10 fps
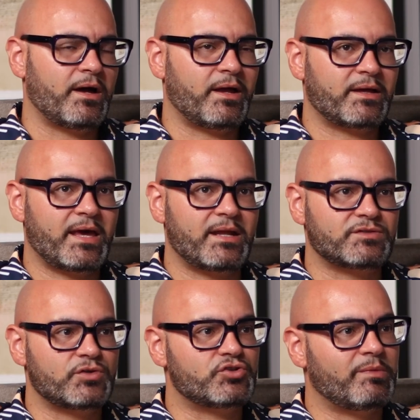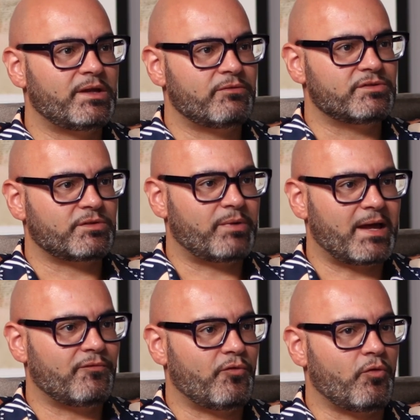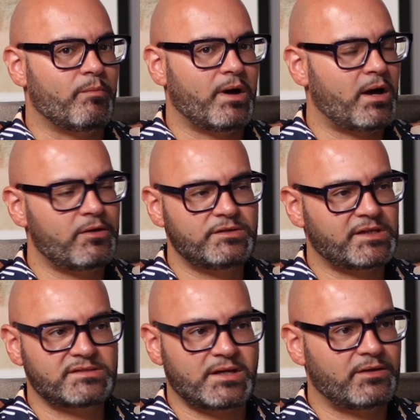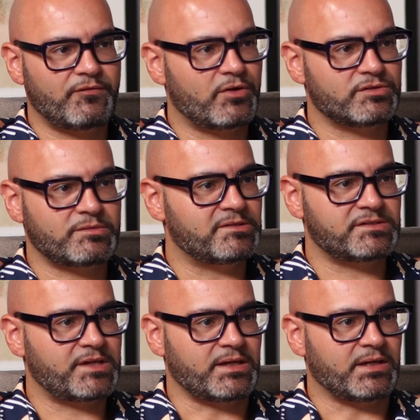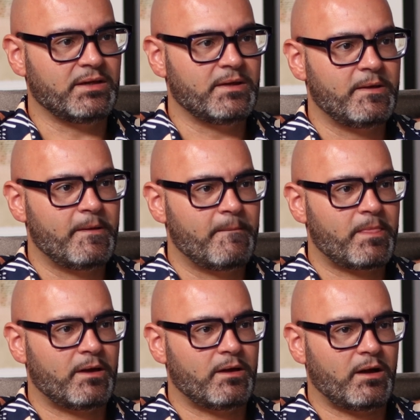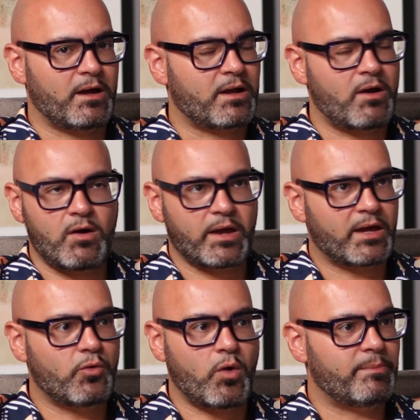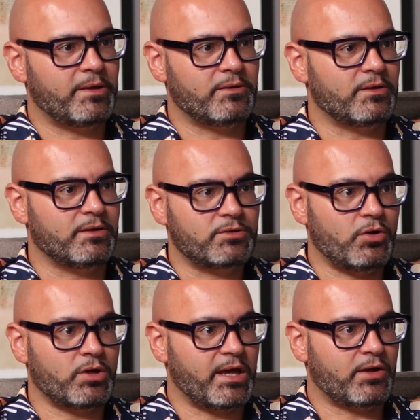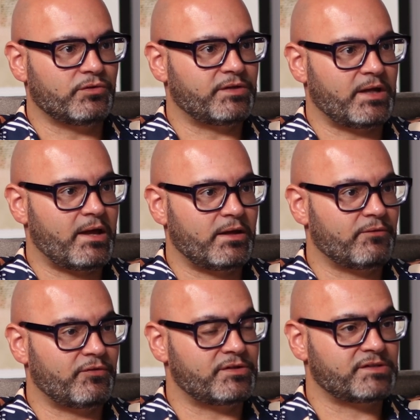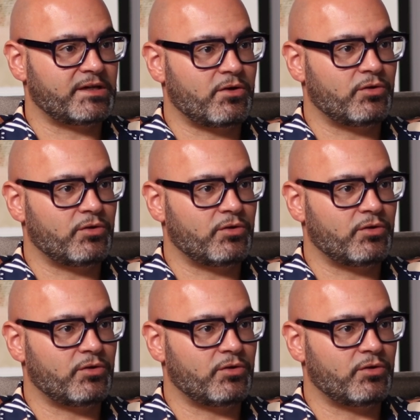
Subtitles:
I get it. Social media is a platform, but I only say something if I've got something to say. I can't get caught up in got to get content out for the sake of